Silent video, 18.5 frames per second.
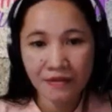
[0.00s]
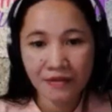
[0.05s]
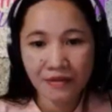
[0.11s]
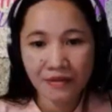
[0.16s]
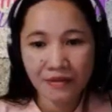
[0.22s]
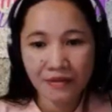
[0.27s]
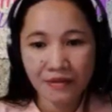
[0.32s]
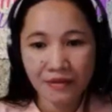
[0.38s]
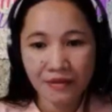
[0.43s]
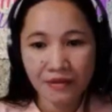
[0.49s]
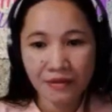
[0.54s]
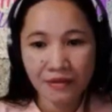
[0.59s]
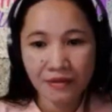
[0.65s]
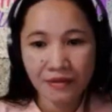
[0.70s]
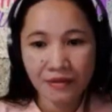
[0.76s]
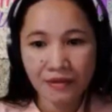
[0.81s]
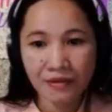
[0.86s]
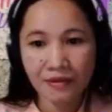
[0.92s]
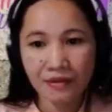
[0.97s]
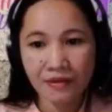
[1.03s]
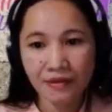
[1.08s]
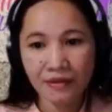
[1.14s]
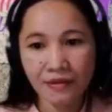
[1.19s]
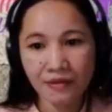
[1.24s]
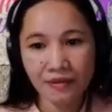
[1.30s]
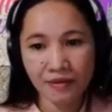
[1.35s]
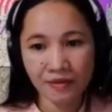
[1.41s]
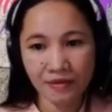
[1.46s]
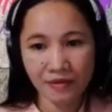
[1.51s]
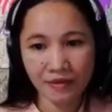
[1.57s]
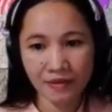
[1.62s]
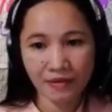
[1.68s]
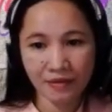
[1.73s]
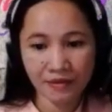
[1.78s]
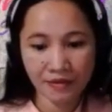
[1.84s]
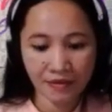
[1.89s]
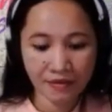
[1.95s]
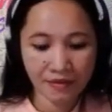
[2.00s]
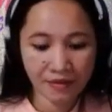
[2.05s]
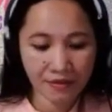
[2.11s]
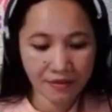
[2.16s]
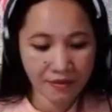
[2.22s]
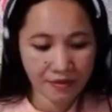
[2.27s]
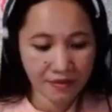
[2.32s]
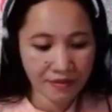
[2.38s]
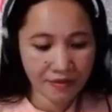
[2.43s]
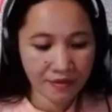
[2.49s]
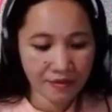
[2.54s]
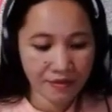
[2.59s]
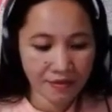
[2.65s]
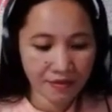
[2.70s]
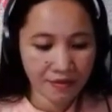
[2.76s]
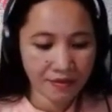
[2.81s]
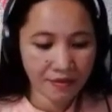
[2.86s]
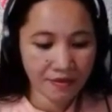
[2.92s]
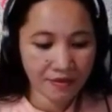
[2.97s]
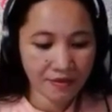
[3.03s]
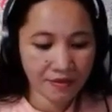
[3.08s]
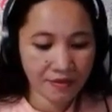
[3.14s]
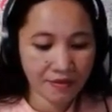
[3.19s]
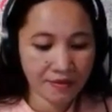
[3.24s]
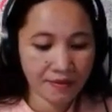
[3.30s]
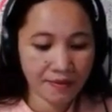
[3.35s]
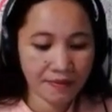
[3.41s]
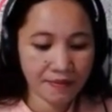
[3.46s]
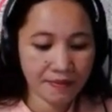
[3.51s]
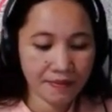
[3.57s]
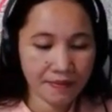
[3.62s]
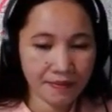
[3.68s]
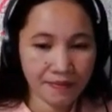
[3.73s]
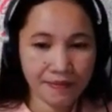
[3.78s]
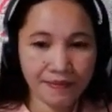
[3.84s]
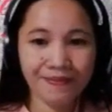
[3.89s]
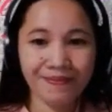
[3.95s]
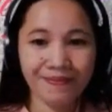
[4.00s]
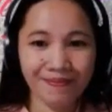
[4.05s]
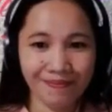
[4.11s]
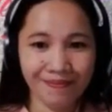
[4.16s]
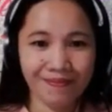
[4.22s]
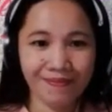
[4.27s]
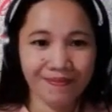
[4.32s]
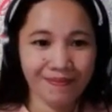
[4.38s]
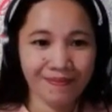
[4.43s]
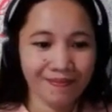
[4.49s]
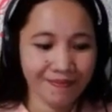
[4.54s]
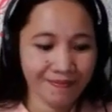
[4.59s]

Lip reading: This person isn't speaking.